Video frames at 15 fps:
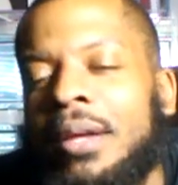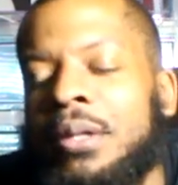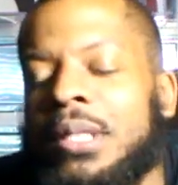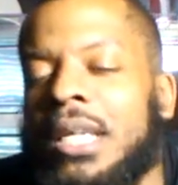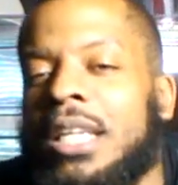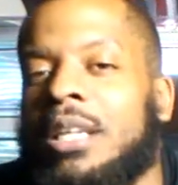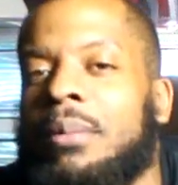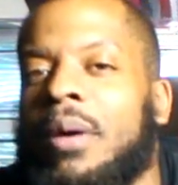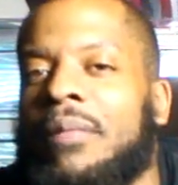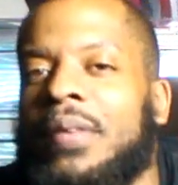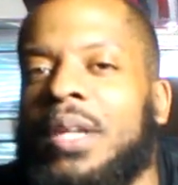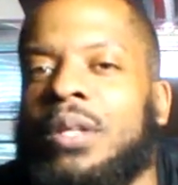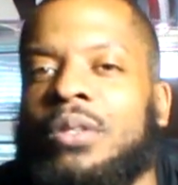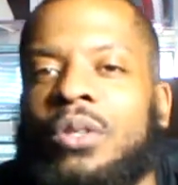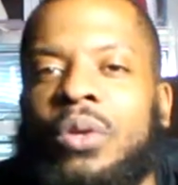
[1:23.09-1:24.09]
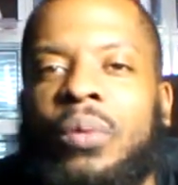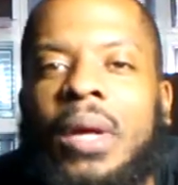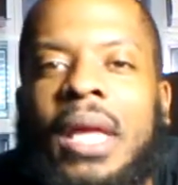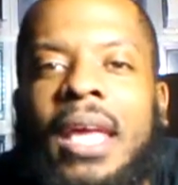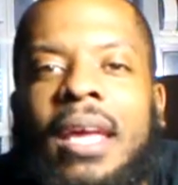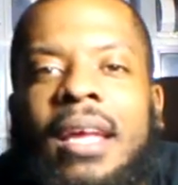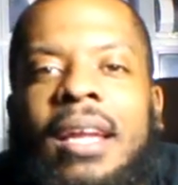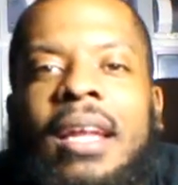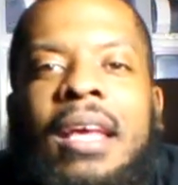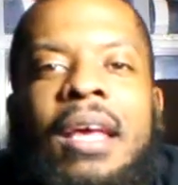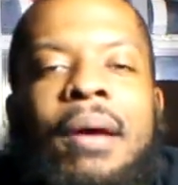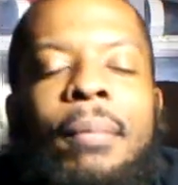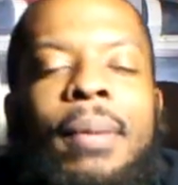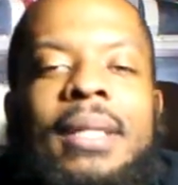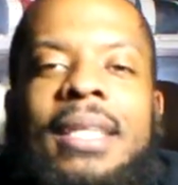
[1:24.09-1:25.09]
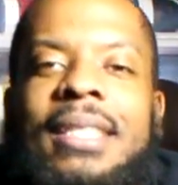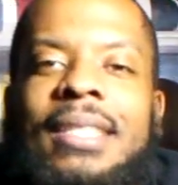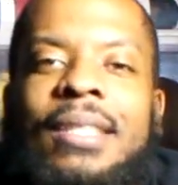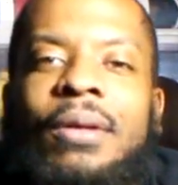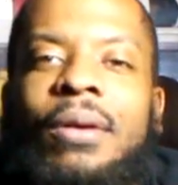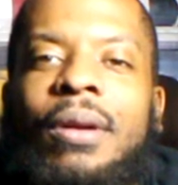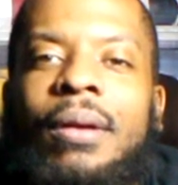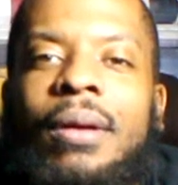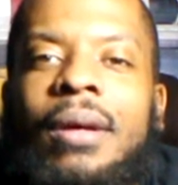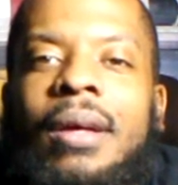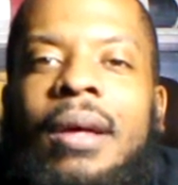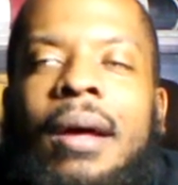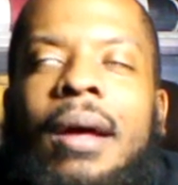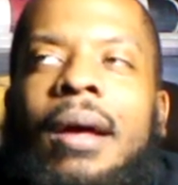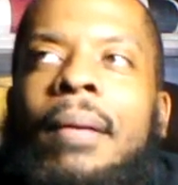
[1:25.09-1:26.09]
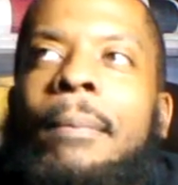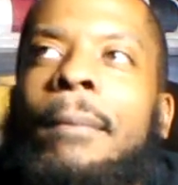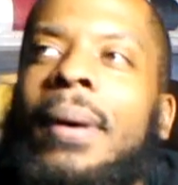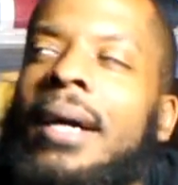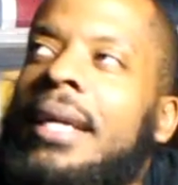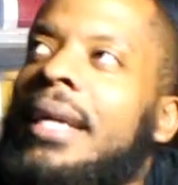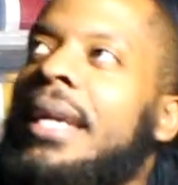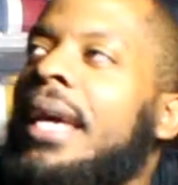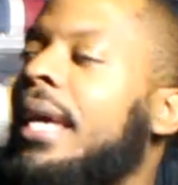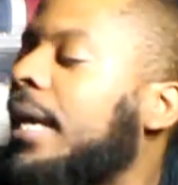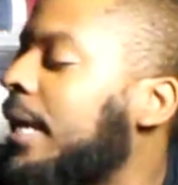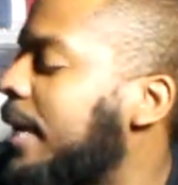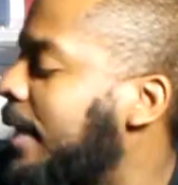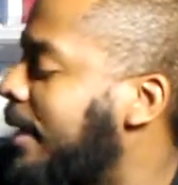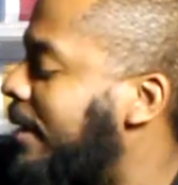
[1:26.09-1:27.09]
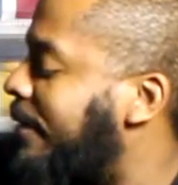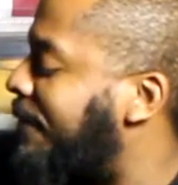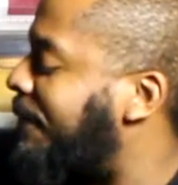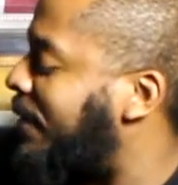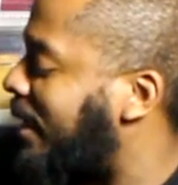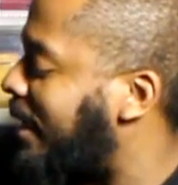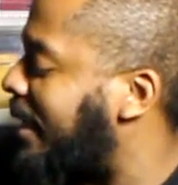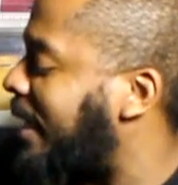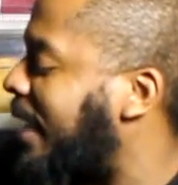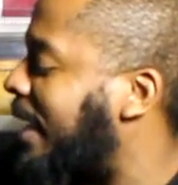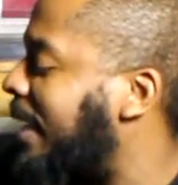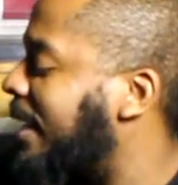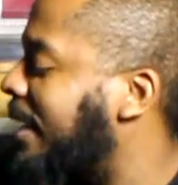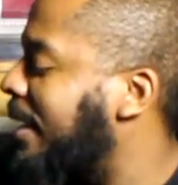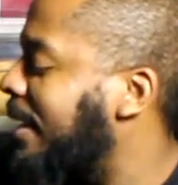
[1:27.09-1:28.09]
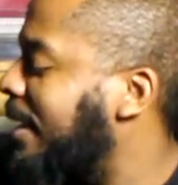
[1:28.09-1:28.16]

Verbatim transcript: Usually I do my videos on the weekend, but this is during the Monday fun day.